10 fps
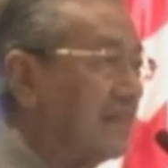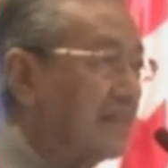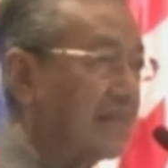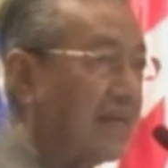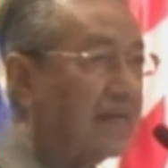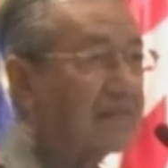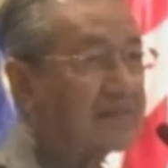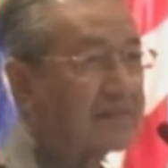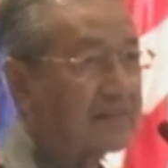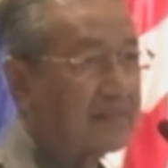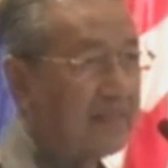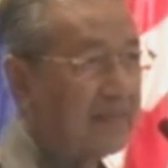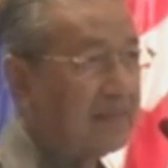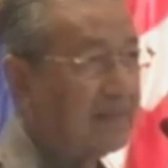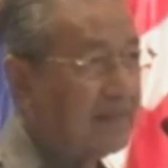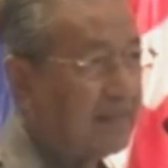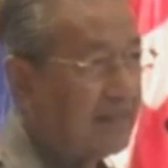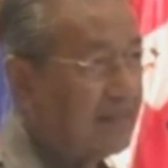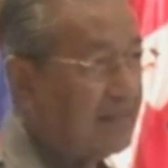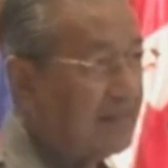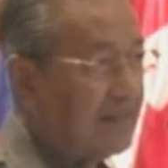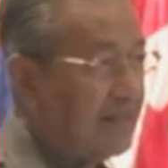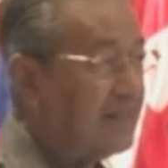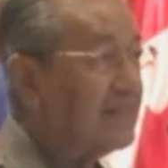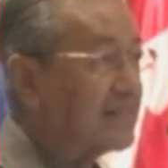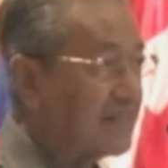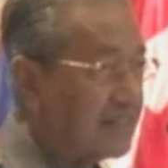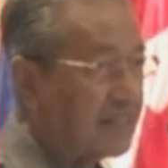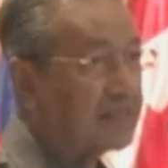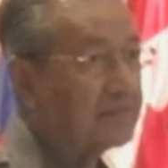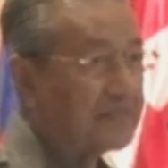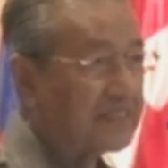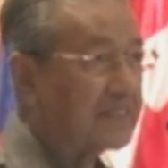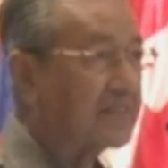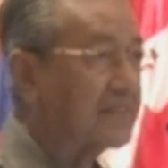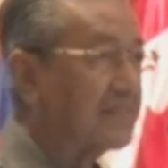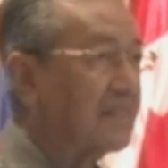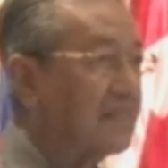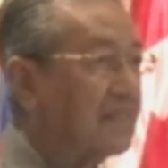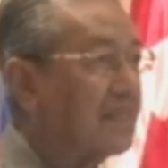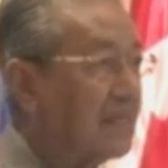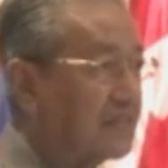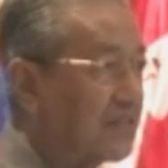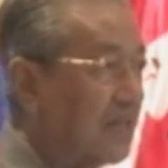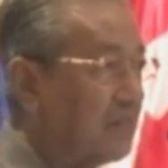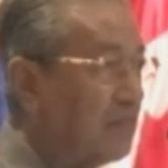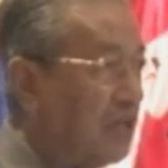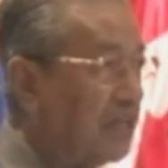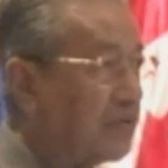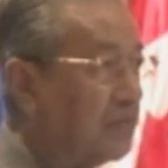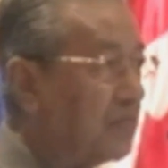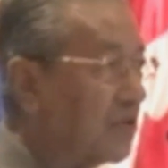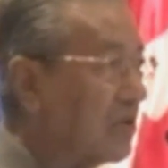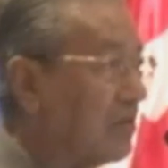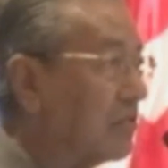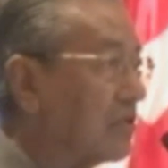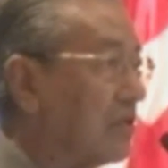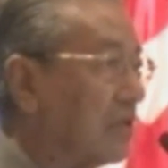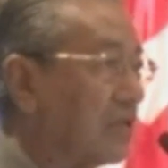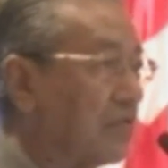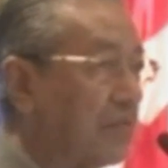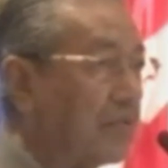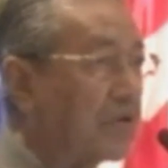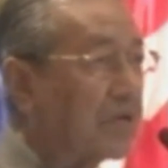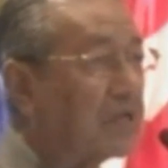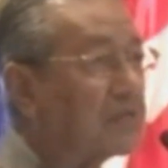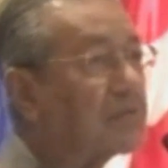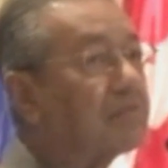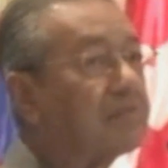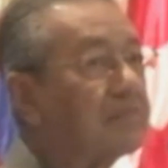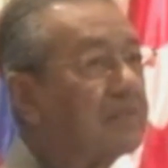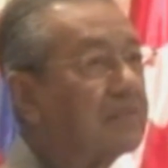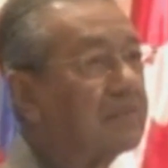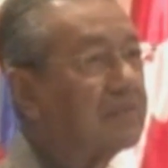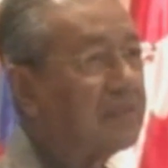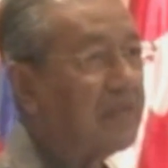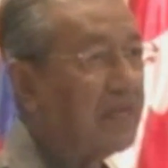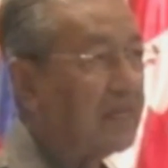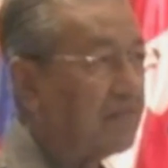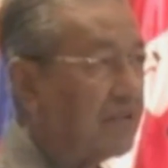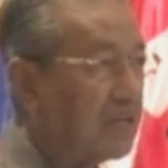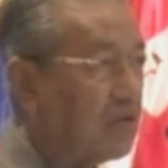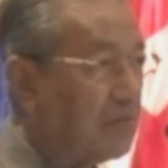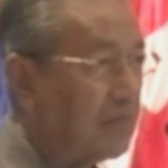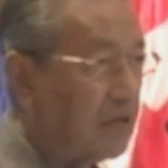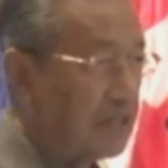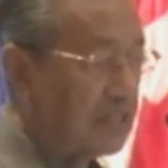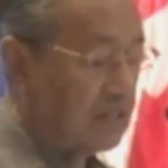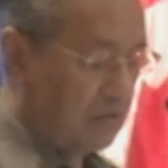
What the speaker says: guests, ladies and gentlemen, Assalamu alaikum warahmatullahi wabarakatuh, and a very good morning to